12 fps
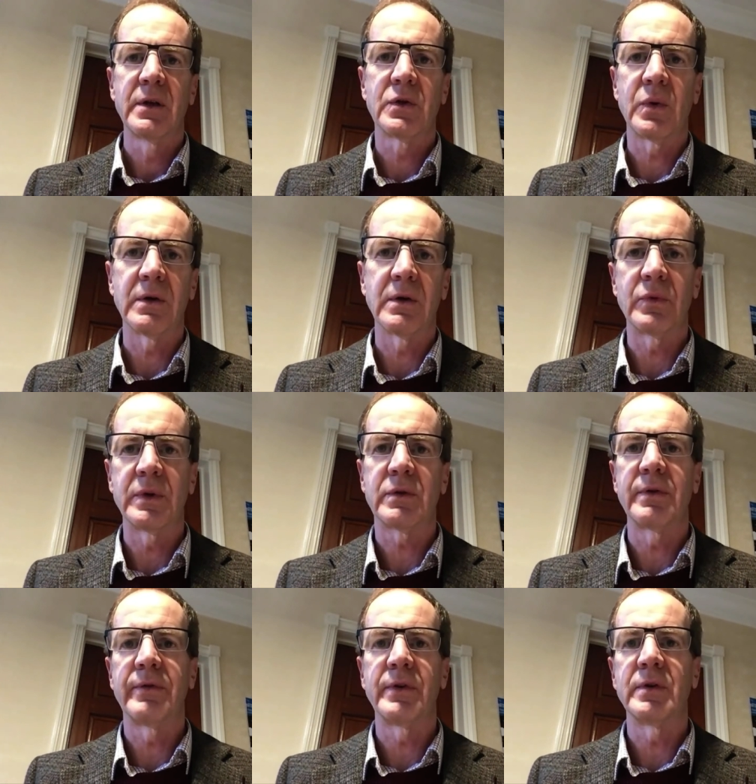12
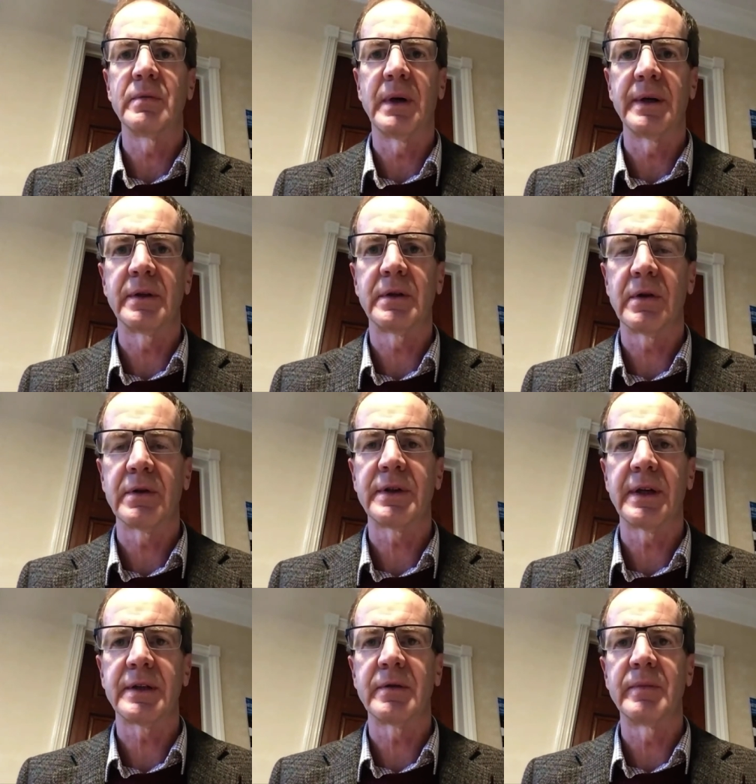week review by the
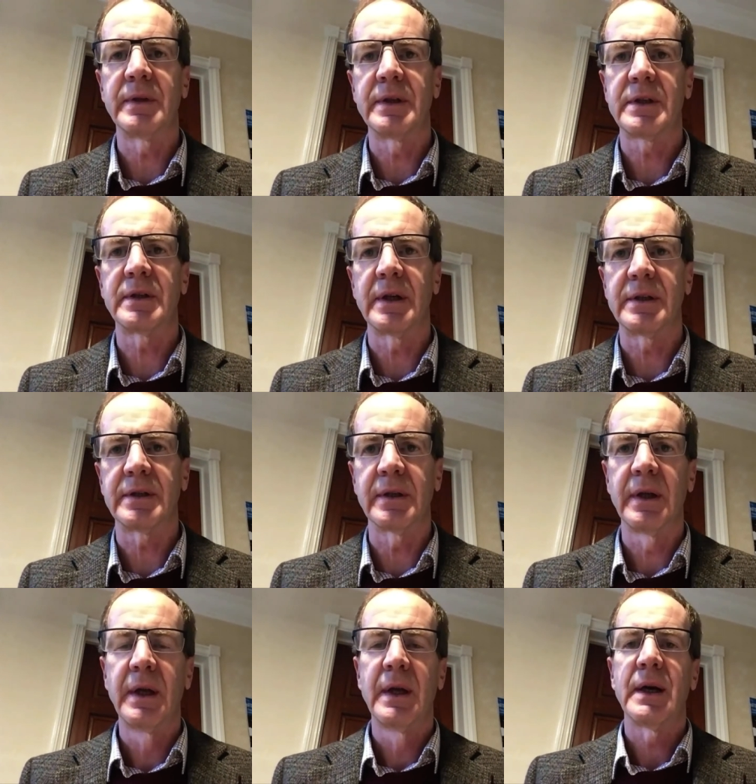contract administrator.
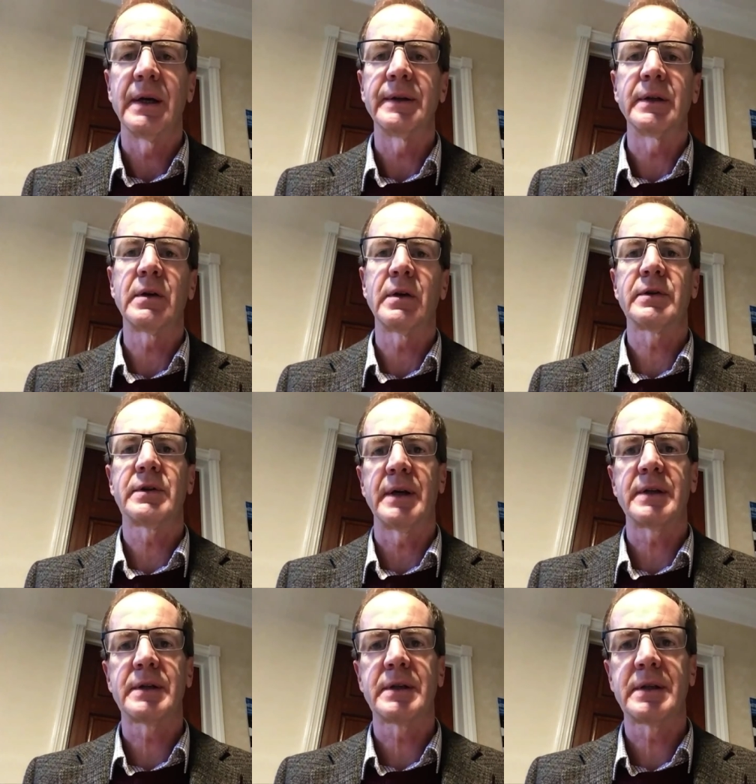And the
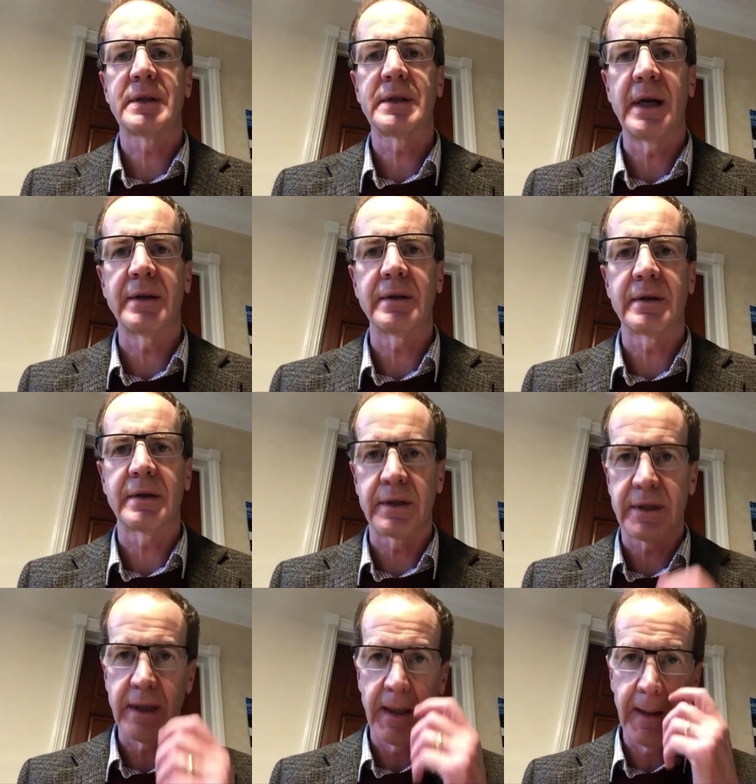contracts tend to
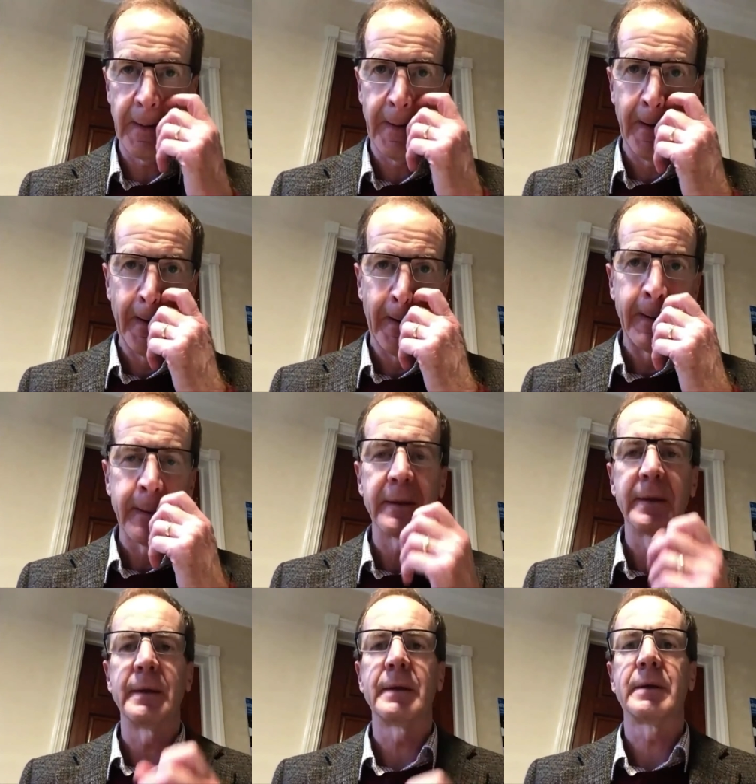say
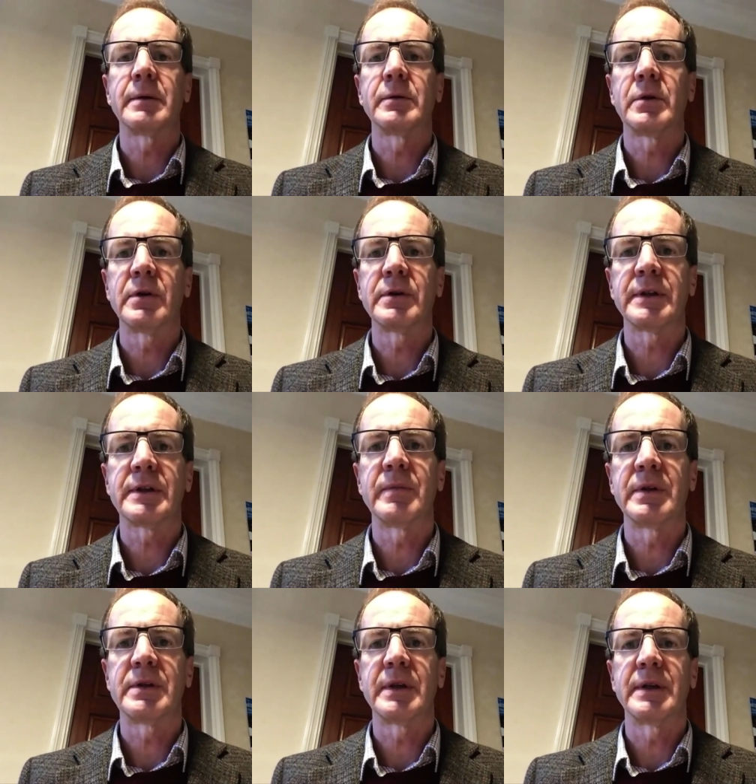the contract
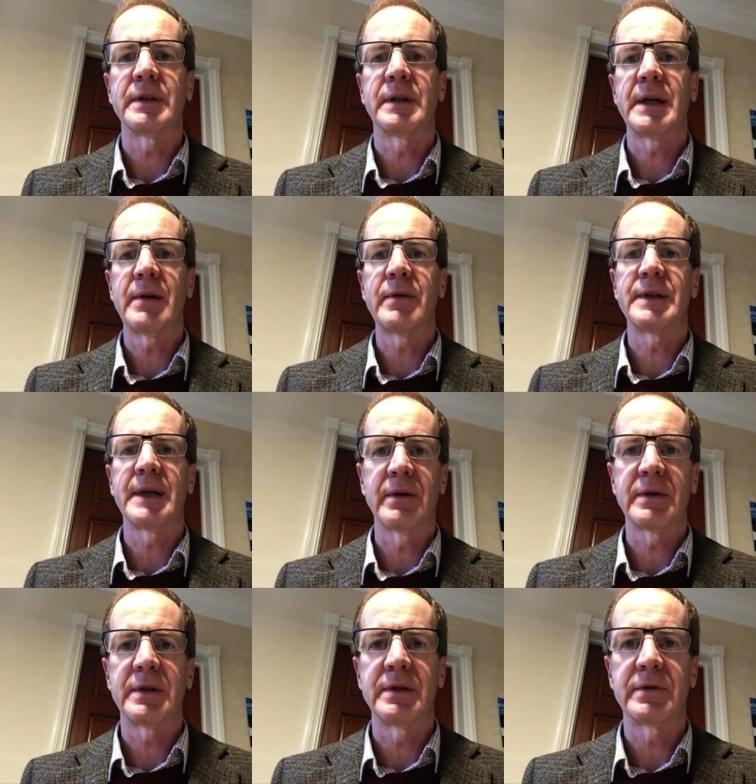administrator carries
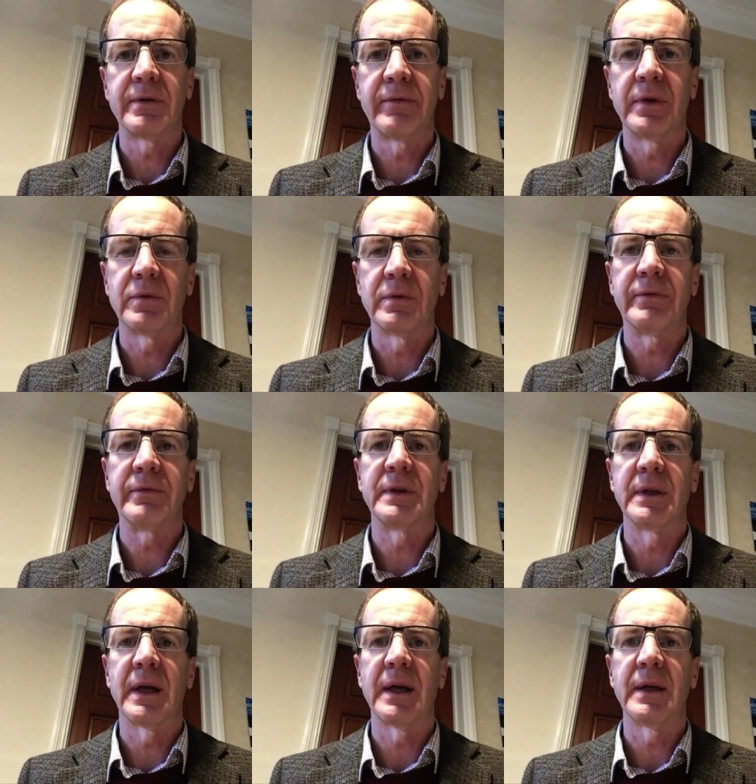out his review of
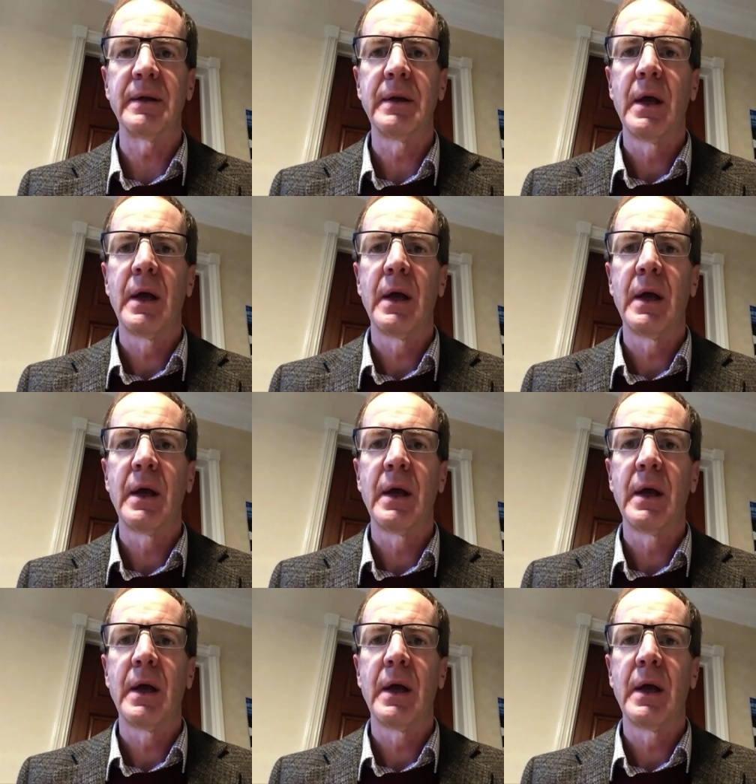delay,